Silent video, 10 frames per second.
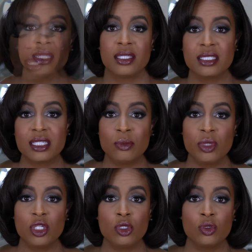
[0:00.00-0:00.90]
This can
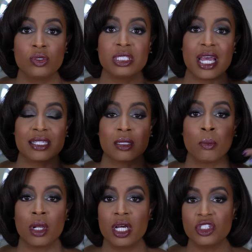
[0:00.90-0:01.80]
be used as a
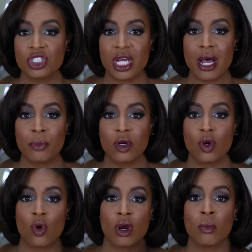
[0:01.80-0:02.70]
blush topper
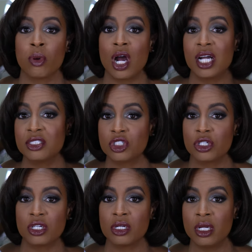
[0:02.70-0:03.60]
or a
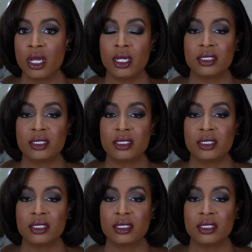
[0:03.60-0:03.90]
bronzer